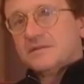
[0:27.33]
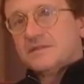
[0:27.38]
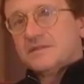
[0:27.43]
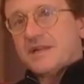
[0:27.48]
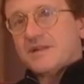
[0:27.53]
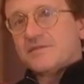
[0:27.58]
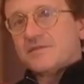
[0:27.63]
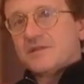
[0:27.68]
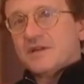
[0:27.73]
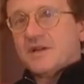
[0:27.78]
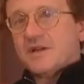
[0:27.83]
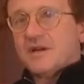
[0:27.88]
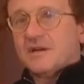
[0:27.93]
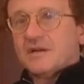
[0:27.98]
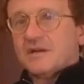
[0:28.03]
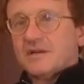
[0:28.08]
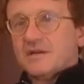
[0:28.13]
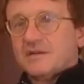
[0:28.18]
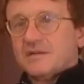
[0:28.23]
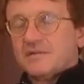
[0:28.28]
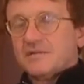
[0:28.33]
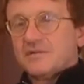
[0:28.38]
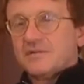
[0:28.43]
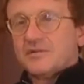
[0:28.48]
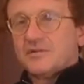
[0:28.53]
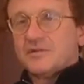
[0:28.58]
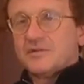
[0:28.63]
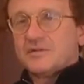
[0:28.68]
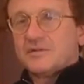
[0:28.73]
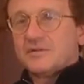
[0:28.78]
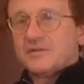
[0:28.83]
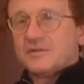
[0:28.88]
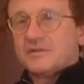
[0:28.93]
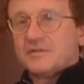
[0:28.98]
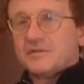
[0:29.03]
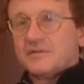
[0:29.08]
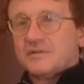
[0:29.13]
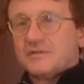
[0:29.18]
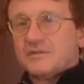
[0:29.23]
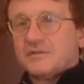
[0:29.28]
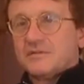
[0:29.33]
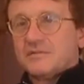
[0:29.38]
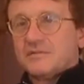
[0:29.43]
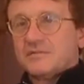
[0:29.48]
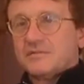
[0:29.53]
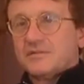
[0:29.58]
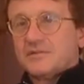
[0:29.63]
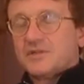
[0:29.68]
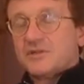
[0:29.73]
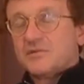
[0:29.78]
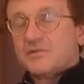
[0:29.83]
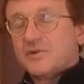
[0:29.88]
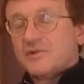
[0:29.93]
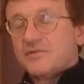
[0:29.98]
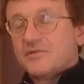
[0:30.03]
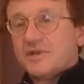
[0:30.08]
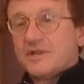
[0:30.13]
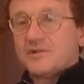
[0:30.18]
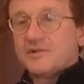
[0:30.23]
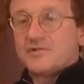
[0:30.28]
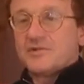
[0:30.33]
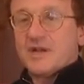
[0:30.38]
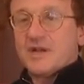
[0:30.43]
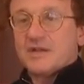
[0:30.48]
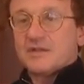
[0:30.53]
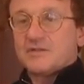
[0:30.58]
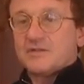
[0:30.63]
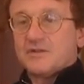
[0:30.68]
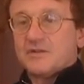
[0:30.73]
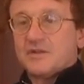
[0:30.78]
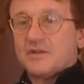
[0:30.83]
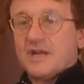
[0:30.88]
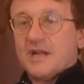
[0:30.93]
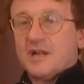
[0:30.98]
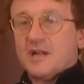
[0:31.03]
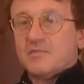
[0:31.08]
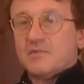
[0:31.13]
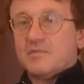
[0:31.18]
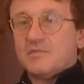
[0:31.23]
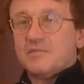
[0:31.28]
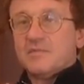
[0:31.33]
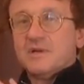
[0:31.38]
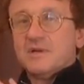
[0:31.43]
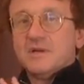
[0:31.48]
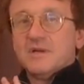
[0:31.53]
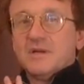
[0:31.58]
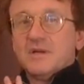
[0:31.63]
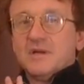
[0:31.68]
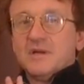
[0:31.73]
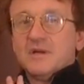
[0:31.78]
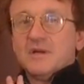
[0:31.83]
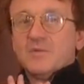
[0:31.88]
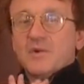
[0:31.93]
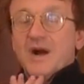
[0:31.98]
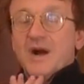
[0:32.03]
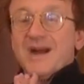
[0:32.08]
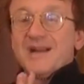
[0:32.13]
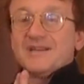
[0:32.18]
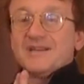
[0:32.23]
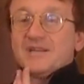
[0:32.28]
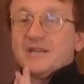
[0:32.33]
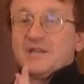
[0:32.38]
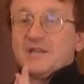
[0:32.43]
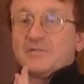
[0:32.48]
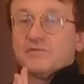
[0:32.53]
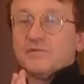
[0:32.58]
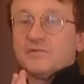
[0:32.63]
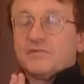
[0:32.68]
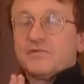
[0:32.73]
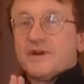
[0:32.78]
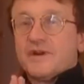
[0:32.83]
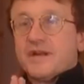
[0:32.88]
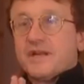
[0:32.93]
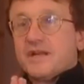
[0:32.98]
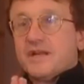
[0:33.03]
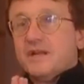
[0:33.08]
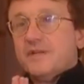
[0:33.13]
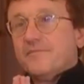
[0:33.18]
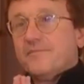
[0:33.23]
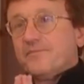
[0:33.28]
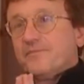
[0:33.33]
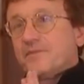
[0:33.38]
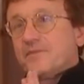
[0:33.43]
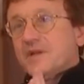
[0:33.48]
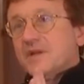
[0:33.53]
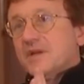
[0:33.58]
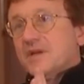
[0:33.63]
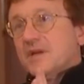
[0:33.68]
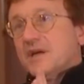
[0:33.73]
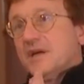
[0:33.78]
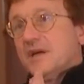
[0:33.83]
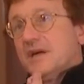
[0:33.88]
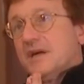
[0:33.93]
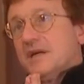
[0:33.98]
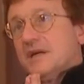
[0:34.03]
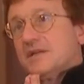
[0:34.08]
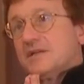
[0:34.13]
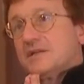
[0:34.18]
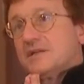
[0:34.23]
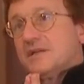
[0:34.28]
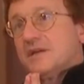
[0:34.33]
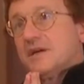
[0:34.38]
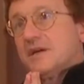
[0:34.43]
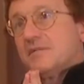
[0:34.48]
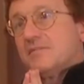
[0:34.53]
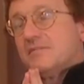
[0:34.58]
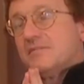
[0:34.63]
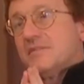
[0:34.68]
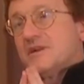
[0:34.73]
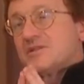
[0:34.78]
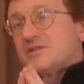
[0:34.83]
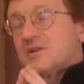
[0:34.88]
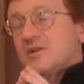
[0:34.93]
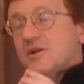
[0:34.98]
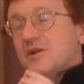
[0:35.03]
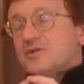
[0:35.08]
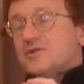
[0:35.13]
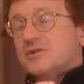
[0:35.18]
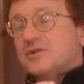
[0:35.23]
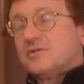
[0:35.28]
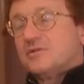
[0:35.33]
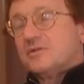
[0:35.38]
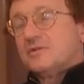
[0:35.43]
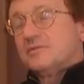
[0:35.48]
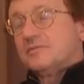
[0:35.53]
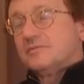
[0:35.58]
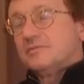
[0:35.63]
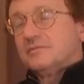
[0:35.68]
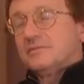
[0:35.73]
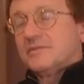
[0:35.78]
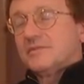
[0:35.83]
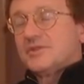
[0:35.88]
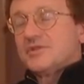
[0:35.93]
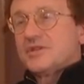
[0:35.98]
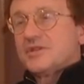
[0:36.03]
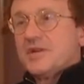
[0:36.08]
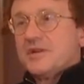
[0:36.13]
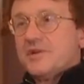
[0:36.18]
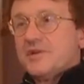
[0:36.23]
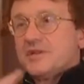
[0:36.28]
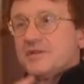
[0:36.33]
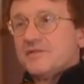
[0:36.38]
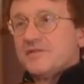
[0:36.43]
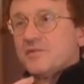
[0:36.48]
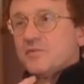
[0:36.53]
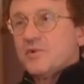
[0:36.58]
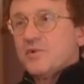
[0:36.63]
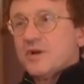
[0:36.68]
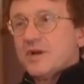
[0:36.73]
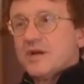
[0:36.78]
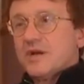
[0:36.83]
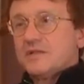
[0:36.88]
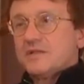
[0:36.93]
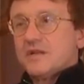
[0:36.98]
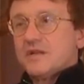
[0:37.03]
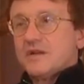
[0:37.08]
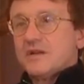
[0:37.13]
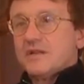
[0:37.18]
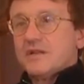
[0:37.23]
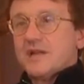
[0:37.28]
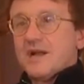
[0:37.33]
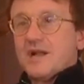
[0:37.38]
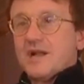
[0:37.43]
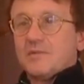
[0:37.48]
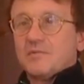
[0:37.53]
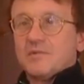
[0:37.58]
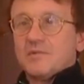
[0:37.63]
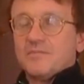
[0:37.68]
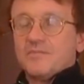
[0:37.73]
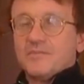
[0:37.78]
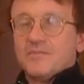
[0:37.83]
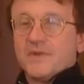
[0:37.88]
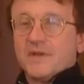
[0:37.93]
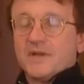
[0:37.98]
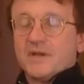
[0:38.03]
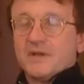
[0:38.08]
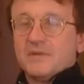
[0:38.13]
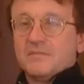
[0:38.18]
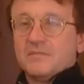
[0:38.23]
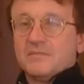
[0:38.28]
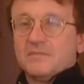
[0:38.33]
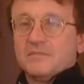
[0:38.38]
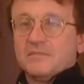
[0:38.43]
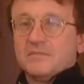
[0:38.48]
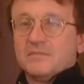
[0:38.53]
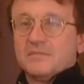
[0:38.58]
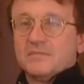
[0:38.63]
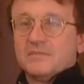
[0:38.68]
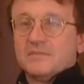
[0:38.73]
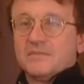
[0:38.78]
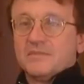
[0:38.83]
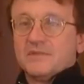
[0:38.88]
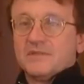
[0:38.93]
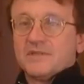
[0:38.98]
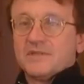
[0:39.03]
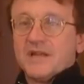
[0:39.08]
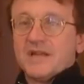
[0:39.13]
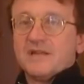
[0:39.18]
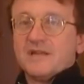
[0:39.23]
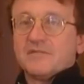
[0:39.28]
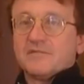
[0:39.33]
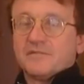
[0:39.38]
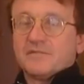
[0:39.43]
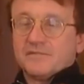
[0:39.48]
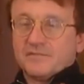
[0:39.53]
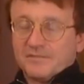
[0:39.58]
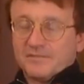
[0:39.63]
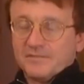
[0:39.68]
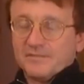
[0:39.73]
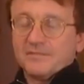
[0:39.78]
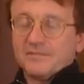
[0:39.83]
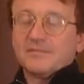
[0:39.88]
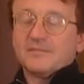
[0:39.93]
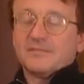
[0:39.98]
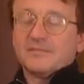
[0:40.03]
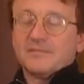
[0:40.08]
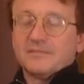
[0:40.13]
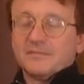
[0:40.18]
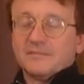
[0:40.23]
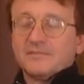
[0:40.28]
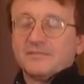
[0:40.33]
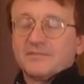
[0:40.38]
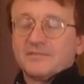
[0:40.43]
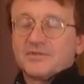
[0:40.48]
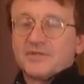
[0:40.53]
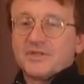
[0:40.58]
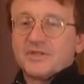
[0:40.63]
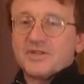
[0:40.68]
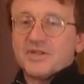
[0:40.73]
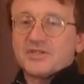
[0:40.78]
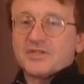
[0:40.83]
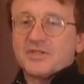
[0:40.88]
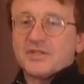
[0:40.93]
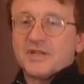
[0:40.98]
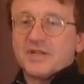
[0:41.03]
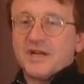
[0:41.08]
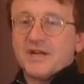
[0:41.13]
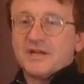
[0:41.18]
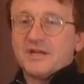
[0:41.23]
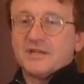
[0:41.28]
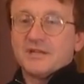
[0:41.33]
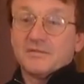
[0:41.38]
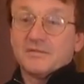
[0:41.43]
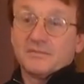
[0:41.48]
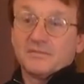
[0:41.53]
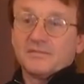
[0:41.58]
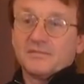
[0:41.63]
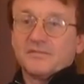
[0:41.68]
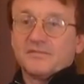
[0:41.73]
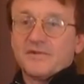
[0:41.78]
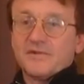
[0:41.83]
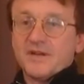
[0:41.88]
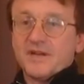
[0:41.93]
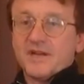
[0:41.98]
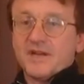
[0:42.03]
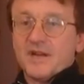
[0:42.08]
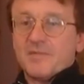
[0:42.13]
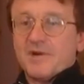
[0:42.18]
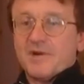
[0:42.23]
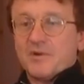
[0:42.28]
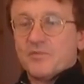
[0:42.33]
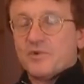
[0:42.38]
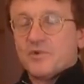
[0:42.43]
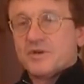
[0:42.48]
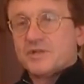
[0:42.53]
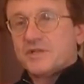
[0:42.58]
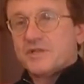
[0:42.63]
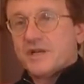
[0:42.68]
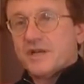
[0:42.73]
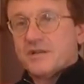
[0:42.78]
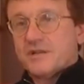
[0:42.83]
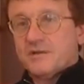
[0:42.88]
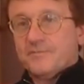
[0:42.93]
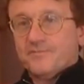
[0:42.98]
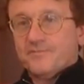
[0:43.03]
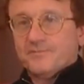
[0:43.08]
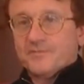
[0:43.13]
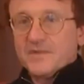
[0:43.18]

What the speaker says: Dave Clark thought 2 or 3 of the tracks on the album were ideal for Freddie. And as a logical continuation of the work I'd done on the album, Dave suggested the idea that Freddie and I might work together.